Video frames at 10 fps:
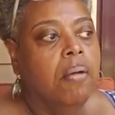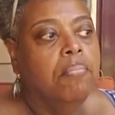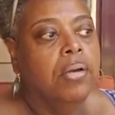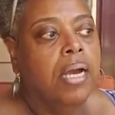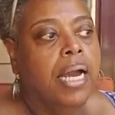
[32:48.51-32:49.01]

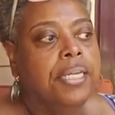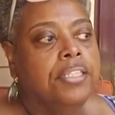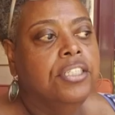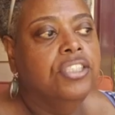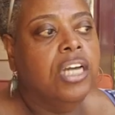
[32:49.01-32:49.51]
But I
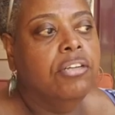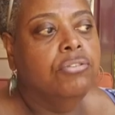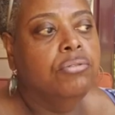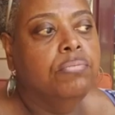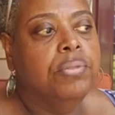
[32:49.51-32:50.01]
need y'all
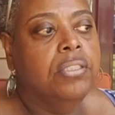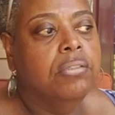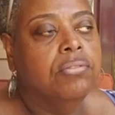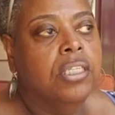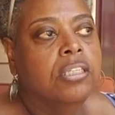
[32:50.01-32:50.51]
to
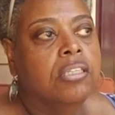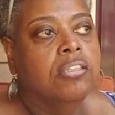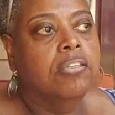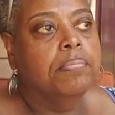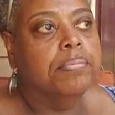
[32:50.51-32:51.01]
build it
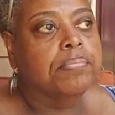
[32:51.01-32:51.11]
up.